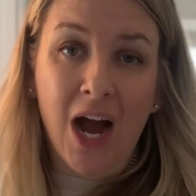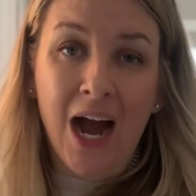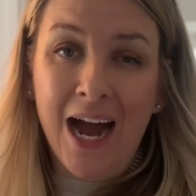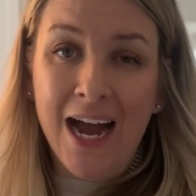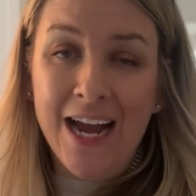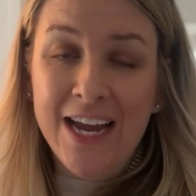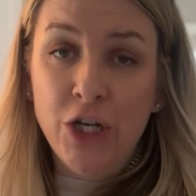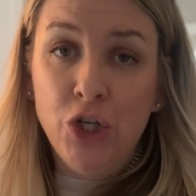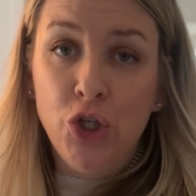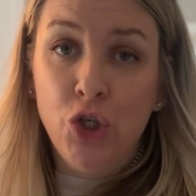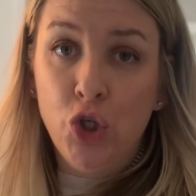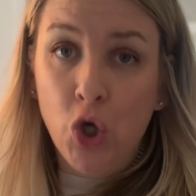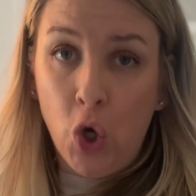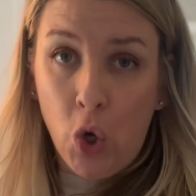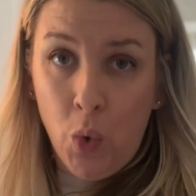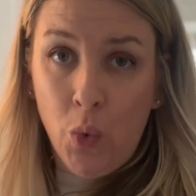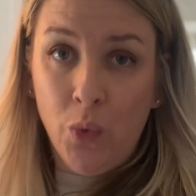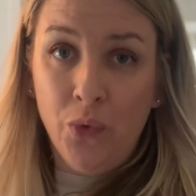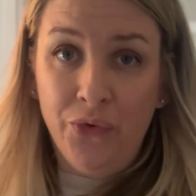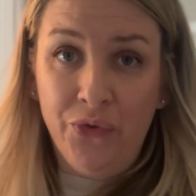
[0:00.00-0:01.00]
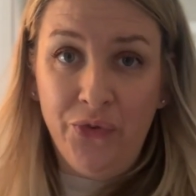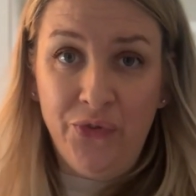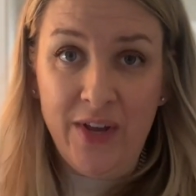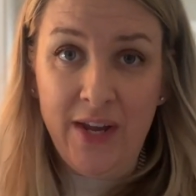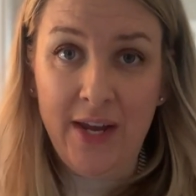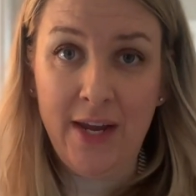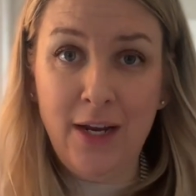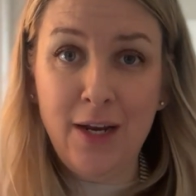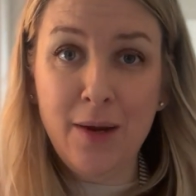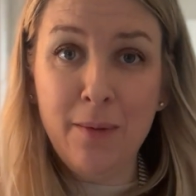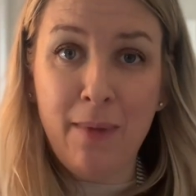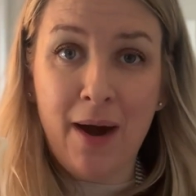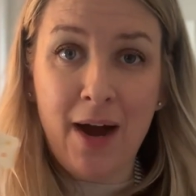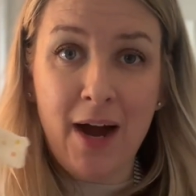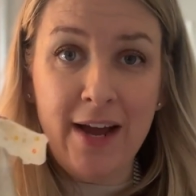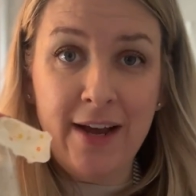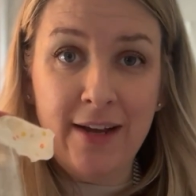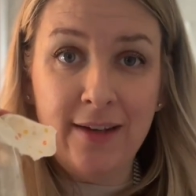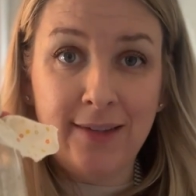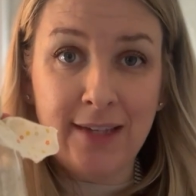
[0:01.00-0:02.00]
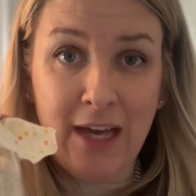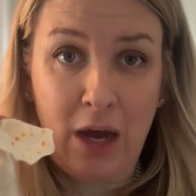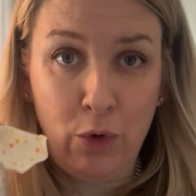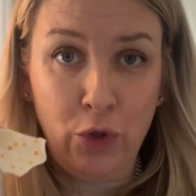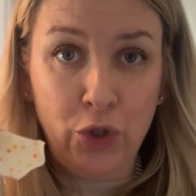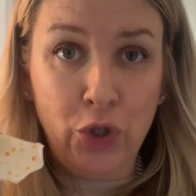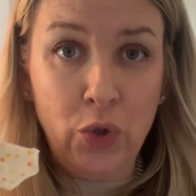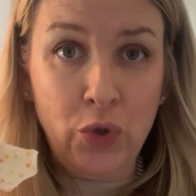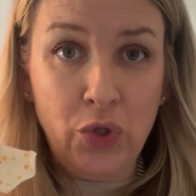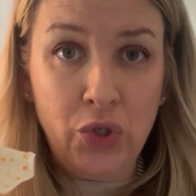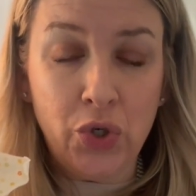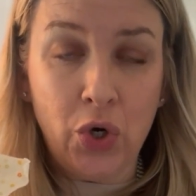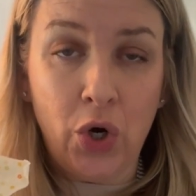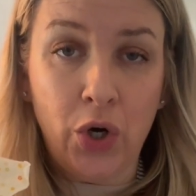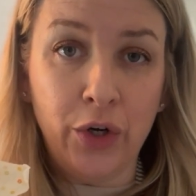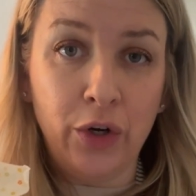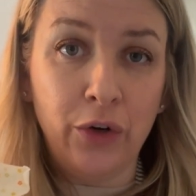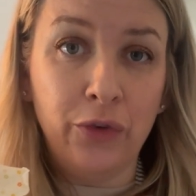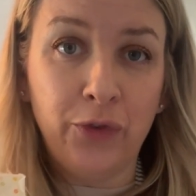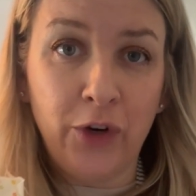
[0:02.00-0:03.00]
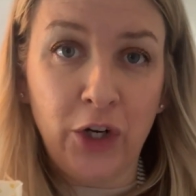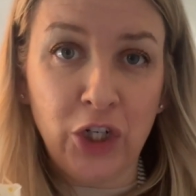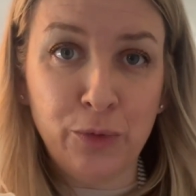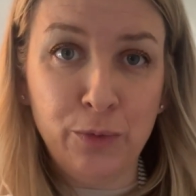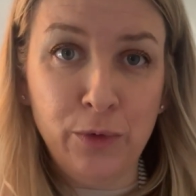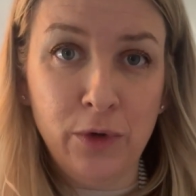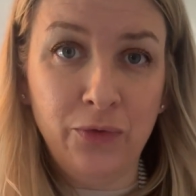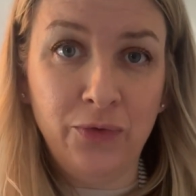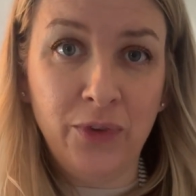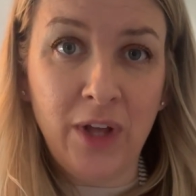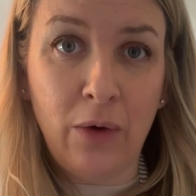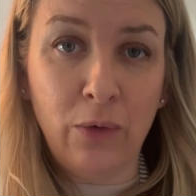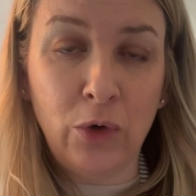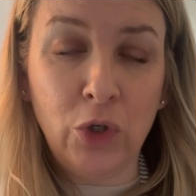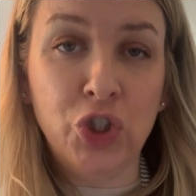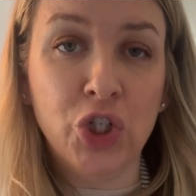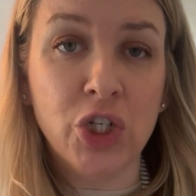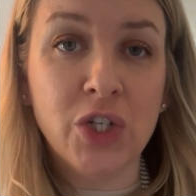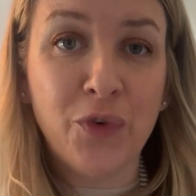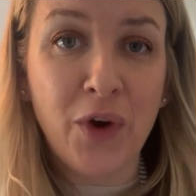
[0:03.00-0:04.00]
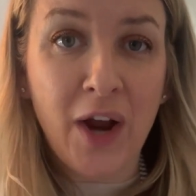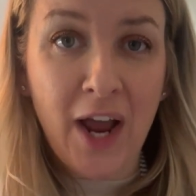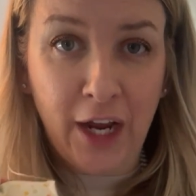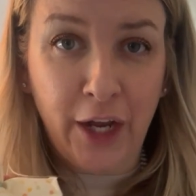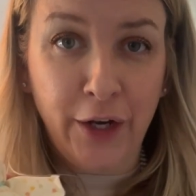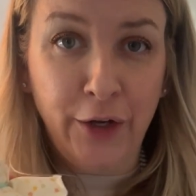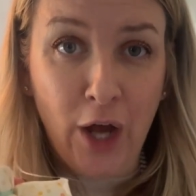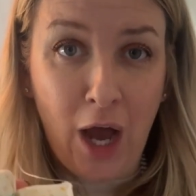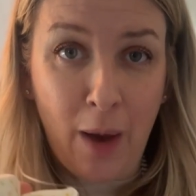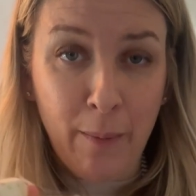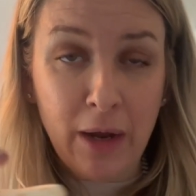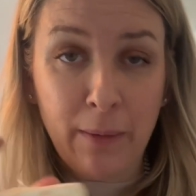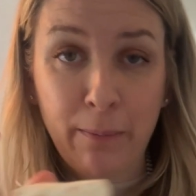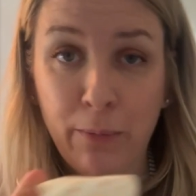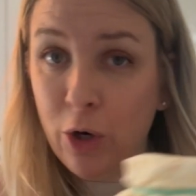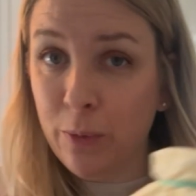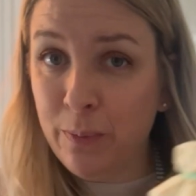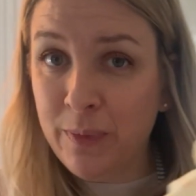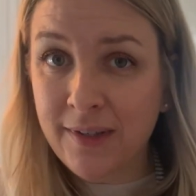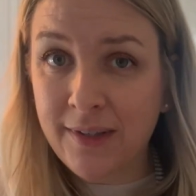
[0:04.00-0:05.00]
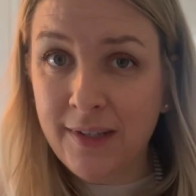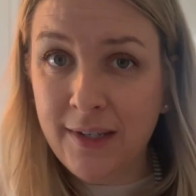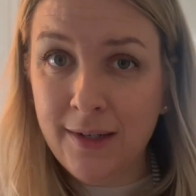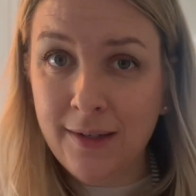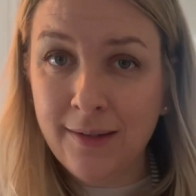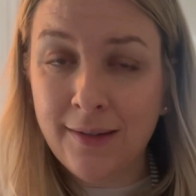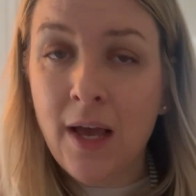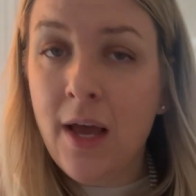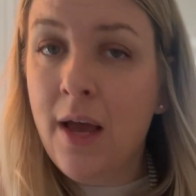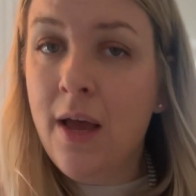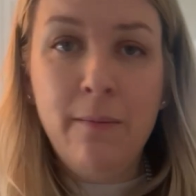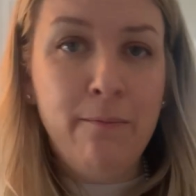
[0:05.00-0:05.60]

I don't feed my sourdough starter fresh milled flour just for economic purposes.